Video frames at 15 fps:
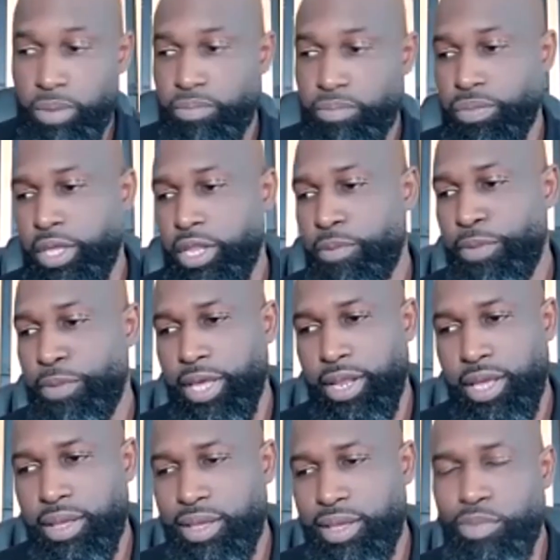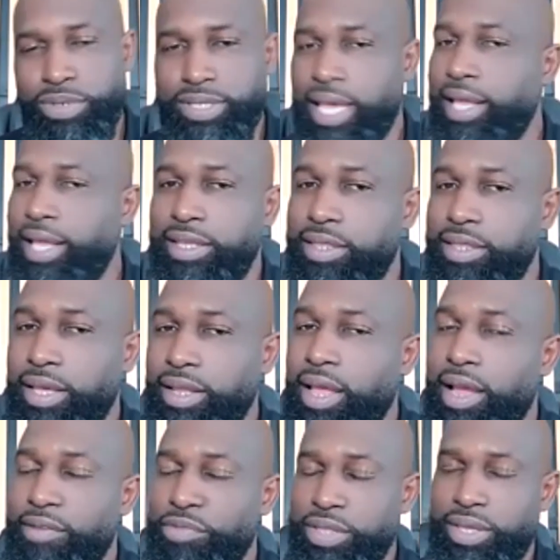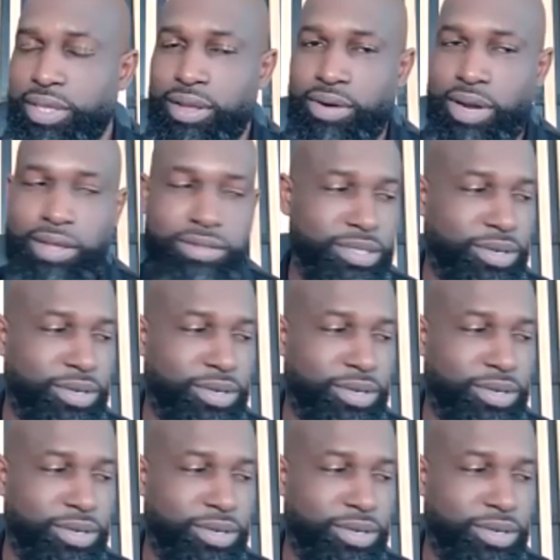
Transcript: In the beginning, it was anything and everything, right?